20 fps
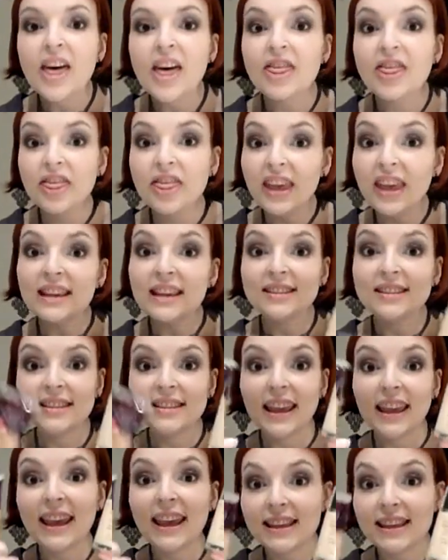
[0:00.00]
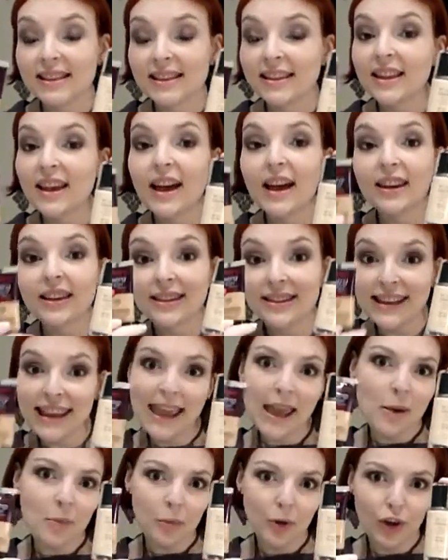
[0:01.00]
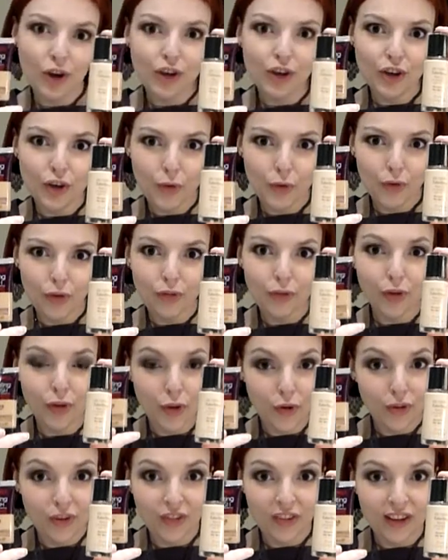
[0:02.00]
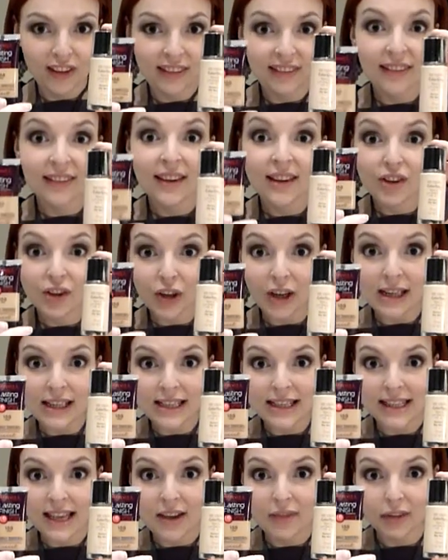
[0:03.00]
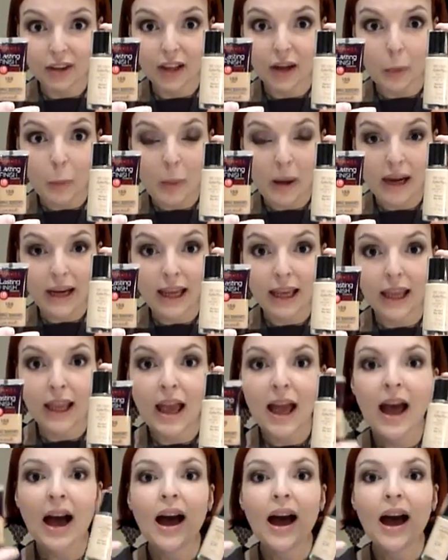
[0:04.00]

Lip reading: this is damn good news for those of us trying to save a little money.